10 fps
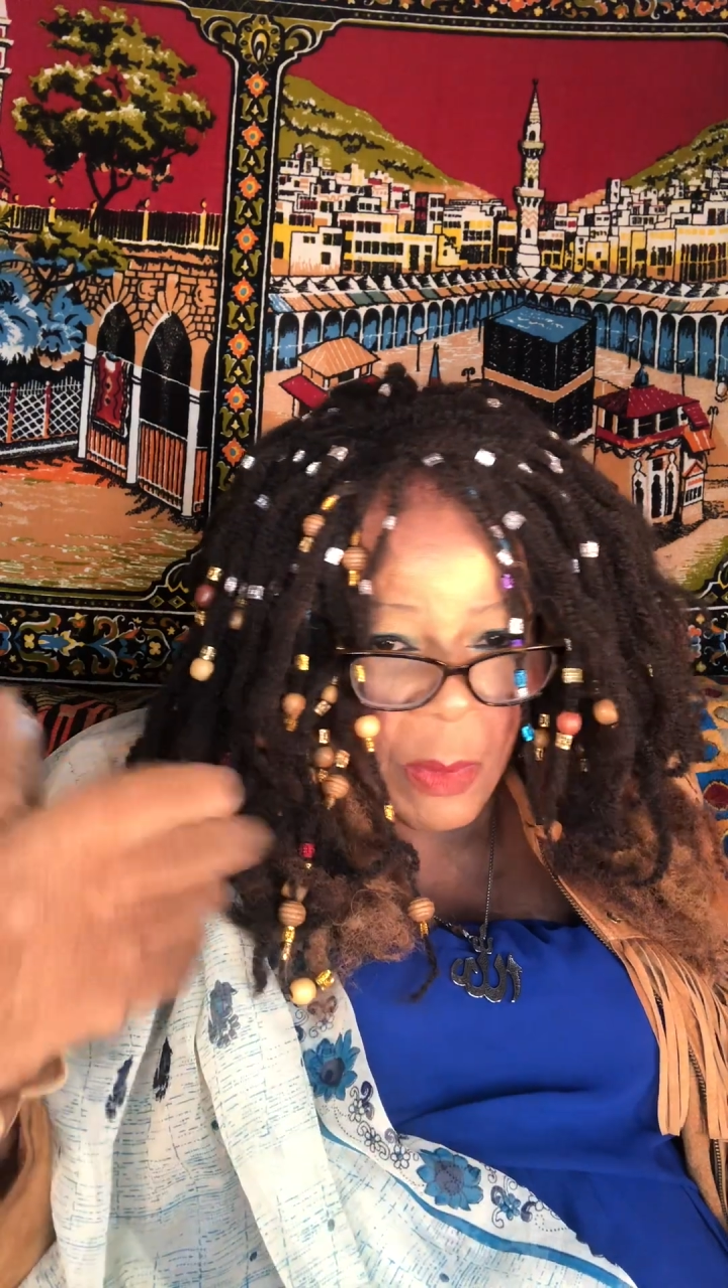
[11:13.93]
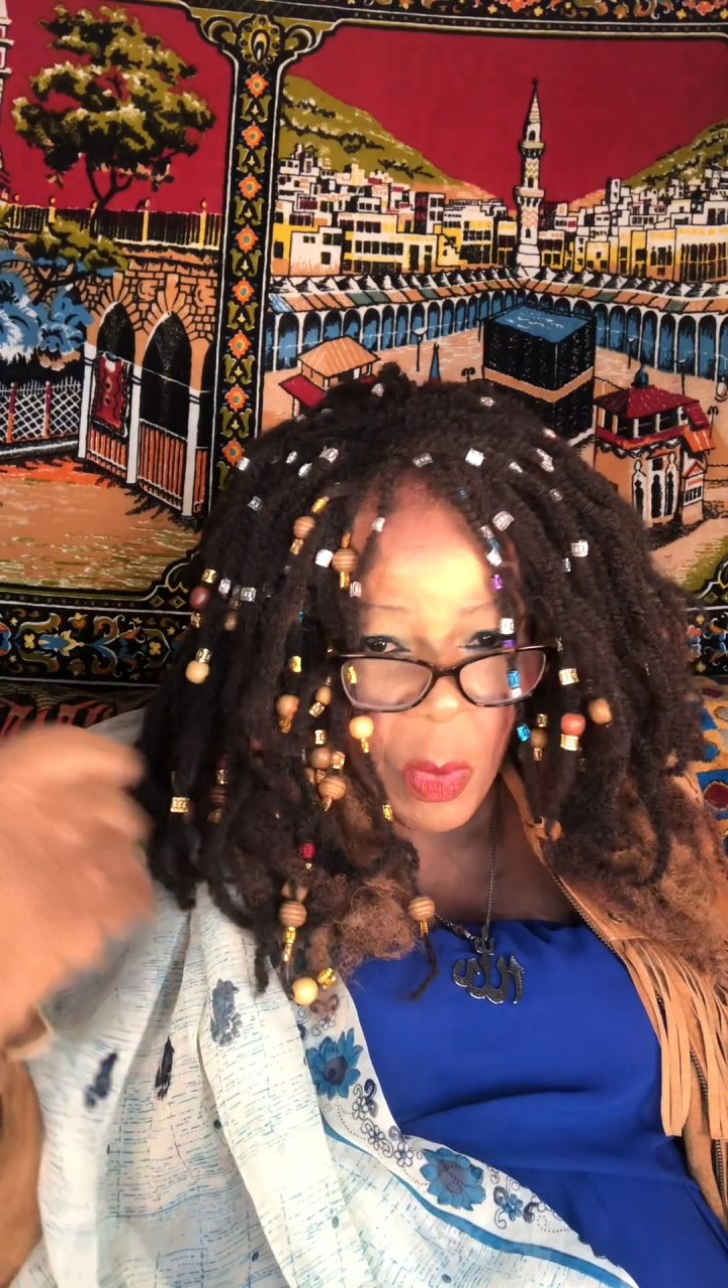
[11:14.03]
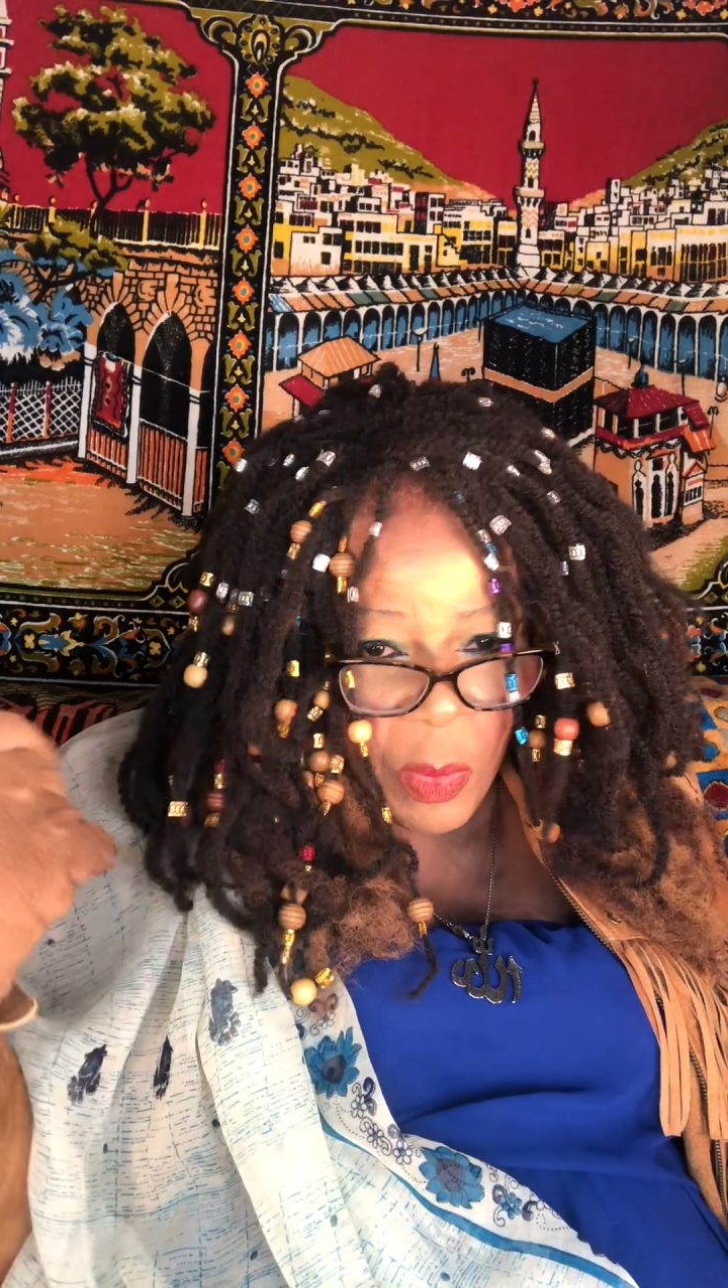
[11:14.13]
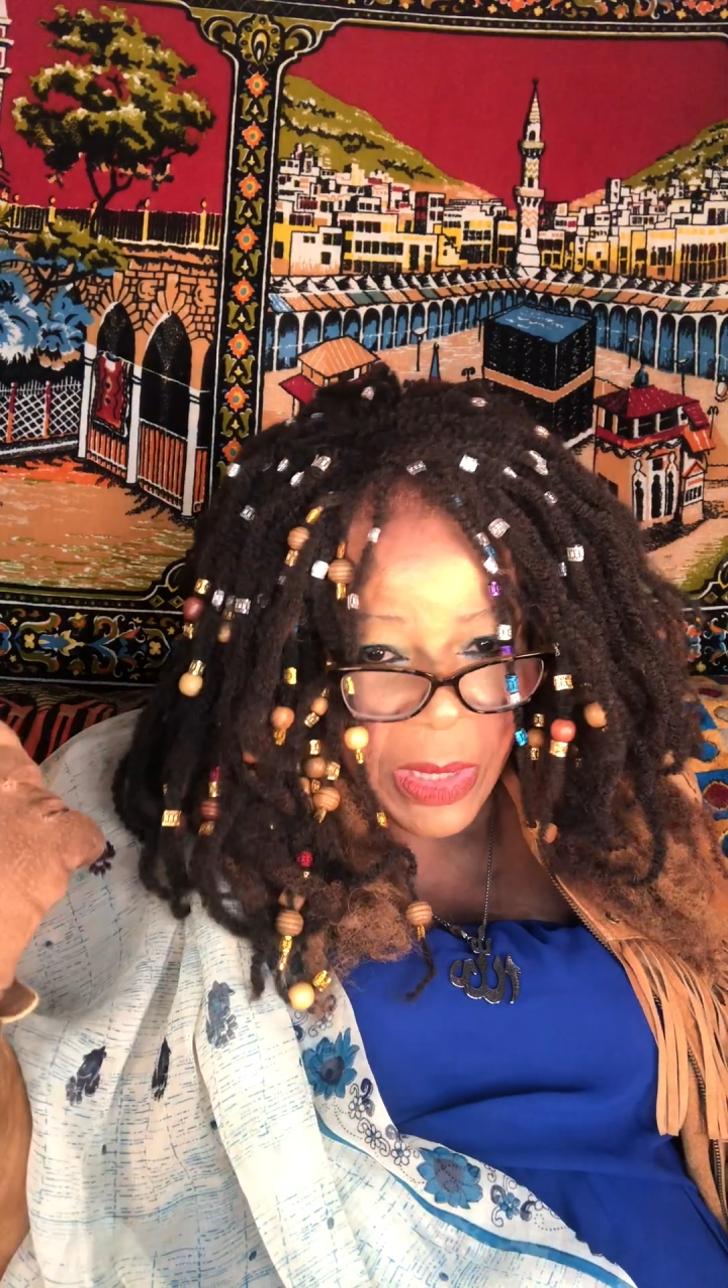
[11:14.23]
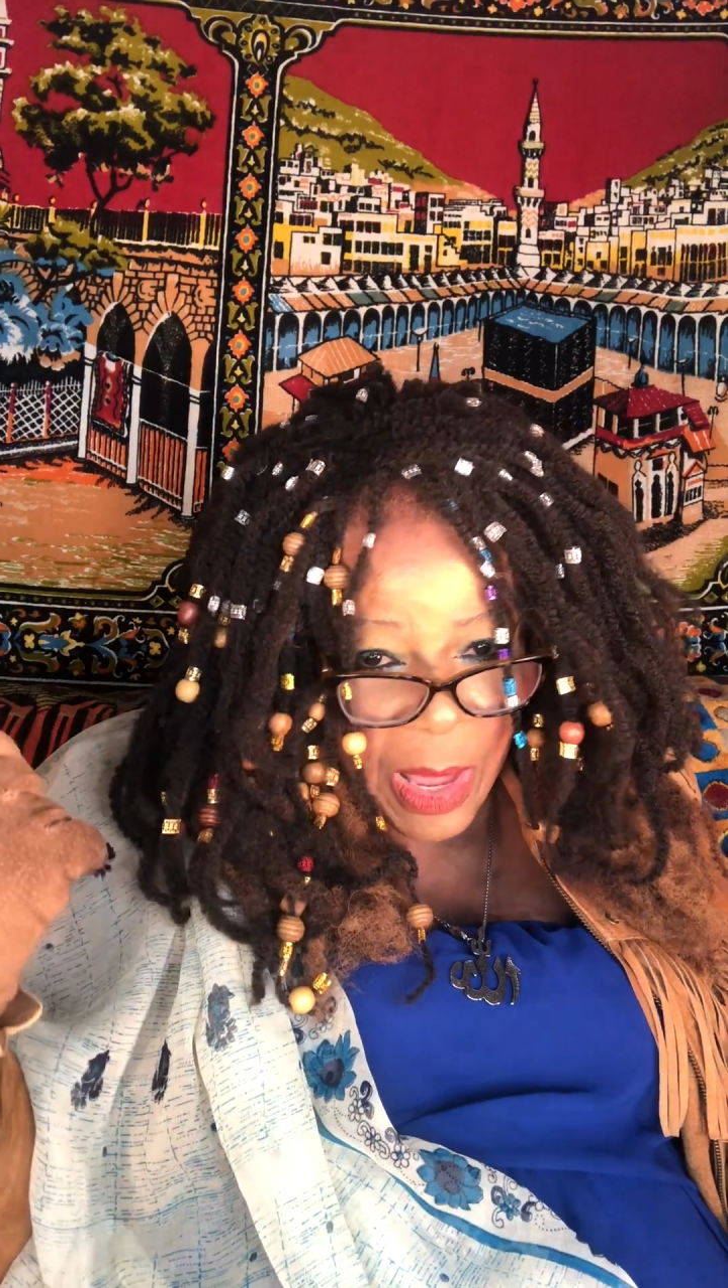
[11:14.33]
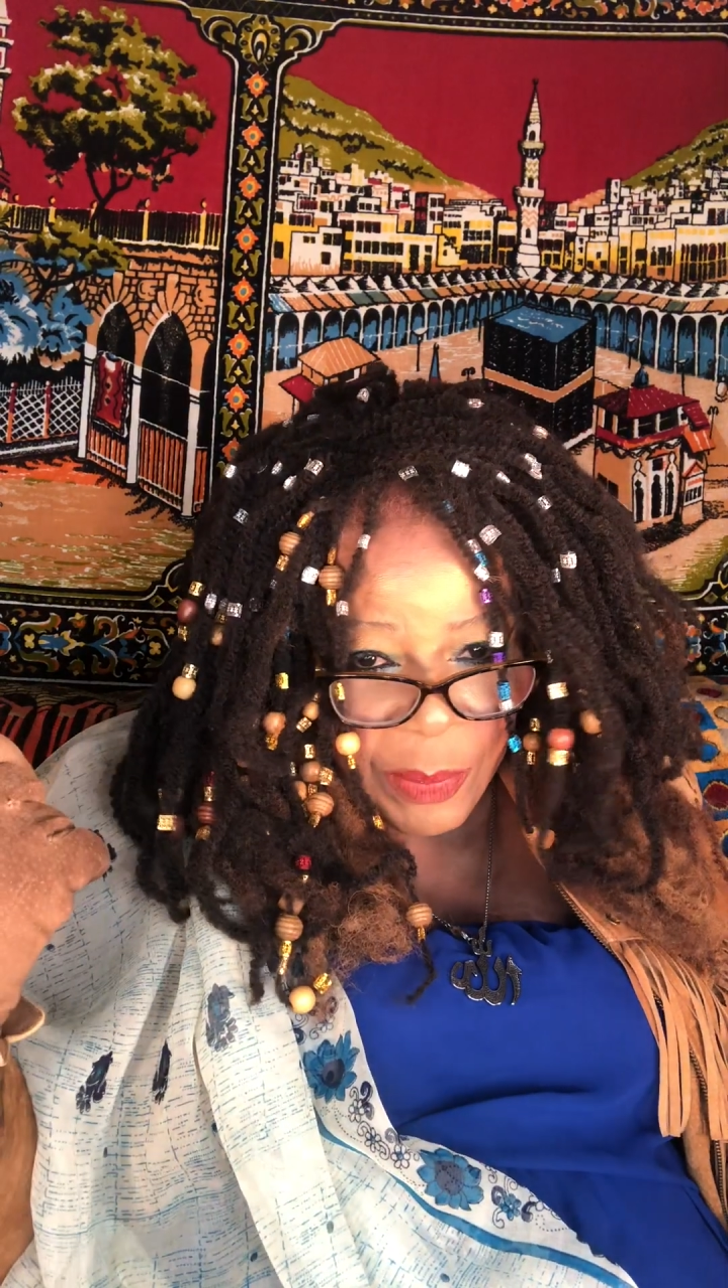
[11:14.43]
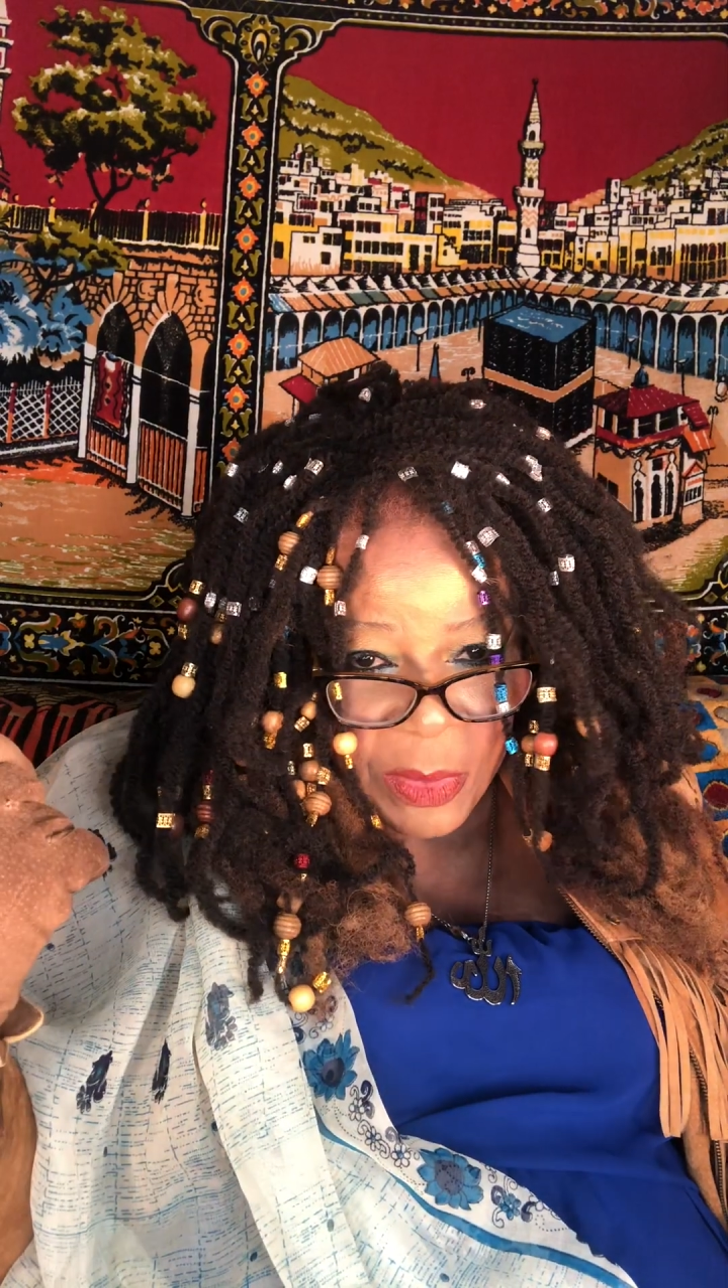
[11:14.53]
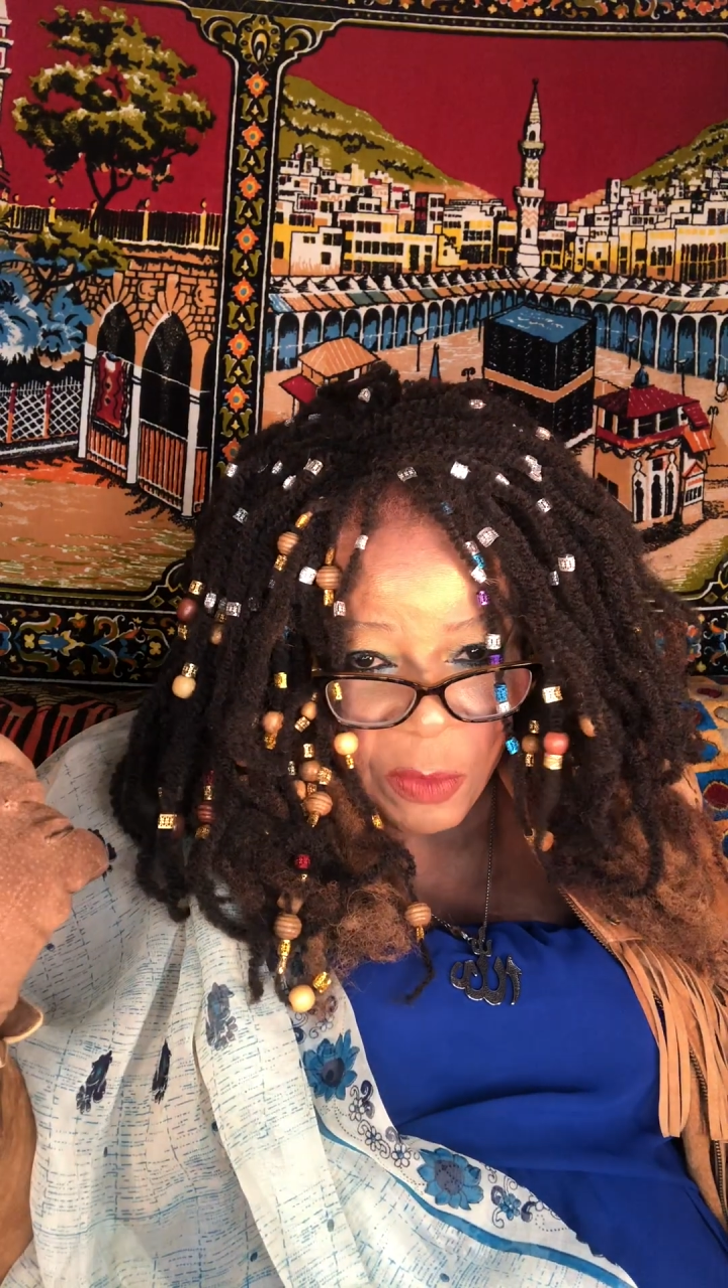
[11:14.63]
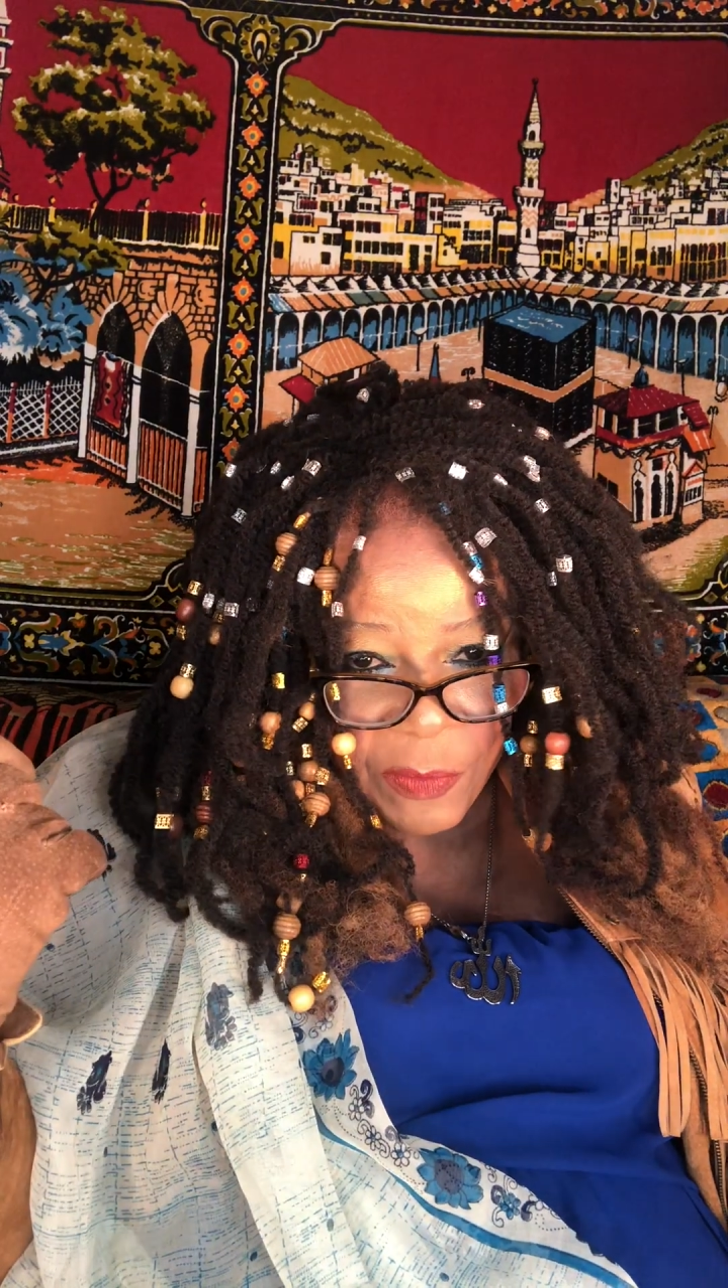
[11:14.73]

what happened over